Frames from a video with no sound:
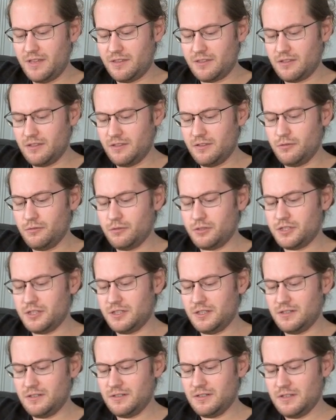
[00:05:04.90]

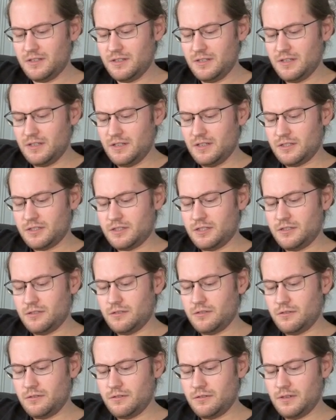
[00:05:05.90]
solution to
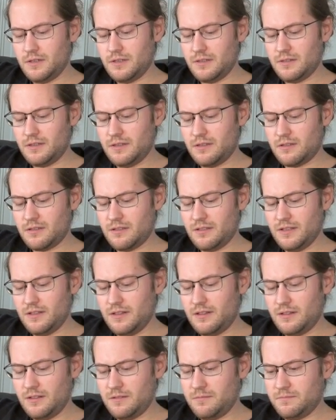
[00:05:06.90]
uh, this
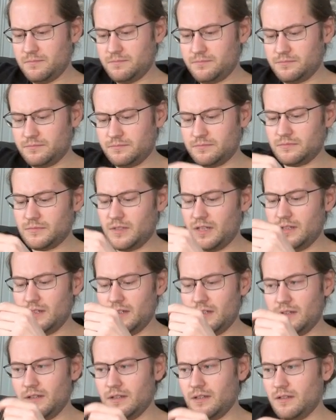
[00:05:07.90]
little
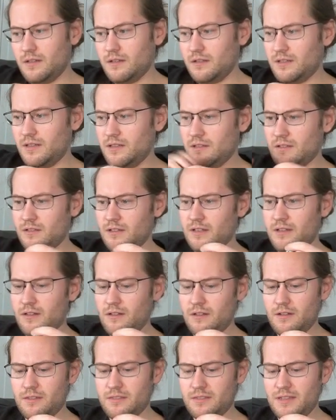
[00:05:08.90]
this
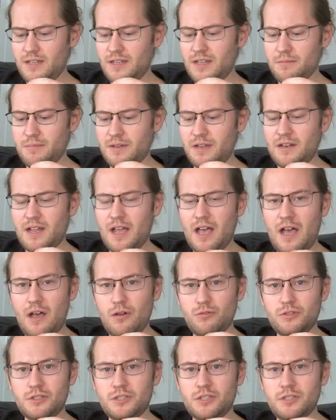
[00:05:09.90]
little thing about
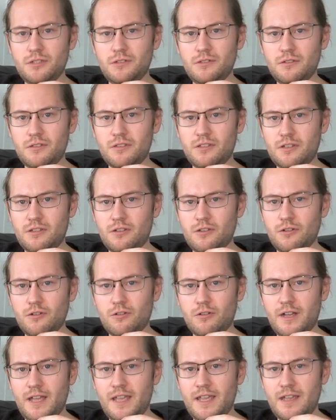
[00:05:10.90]
how to
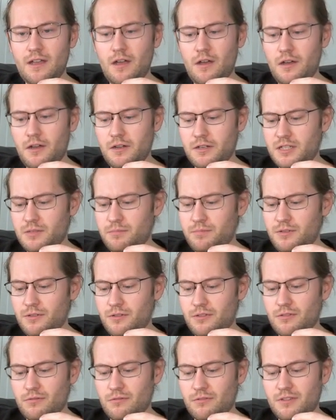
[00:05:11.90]
secure a
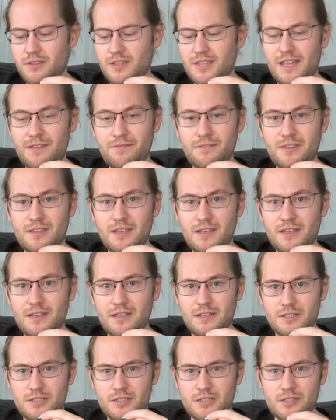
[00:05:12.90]
octopus or safe
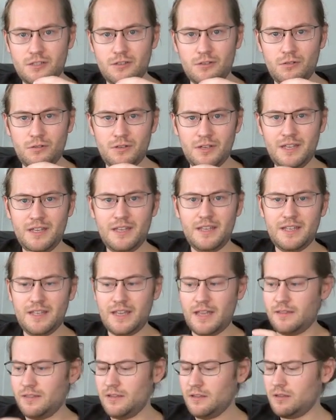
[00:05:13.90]
second. So
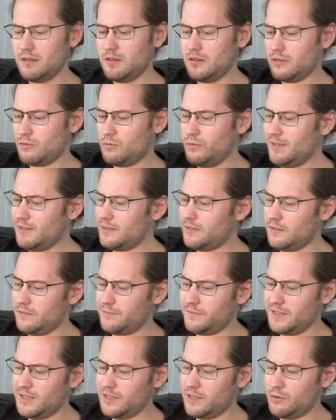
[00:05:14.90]
yeah, this is a quick little
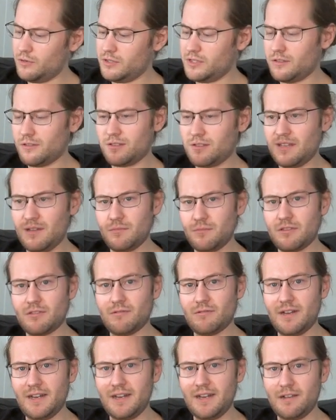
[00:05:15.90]
video just
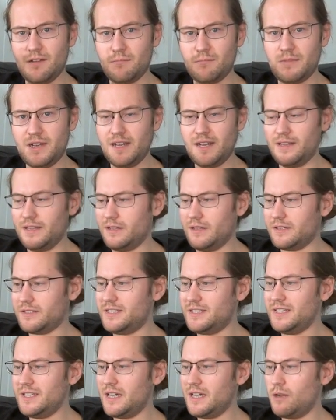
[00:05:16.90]
demonstrating on my little
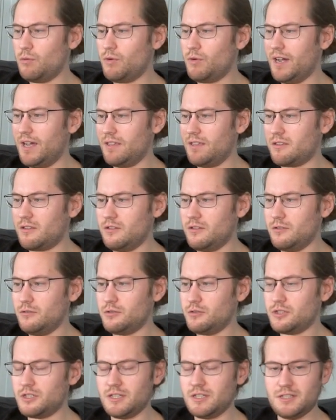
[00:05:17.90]
DIY
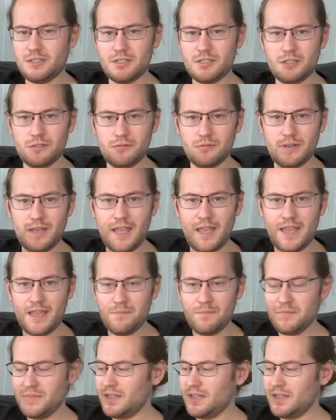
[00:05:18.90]
solution to a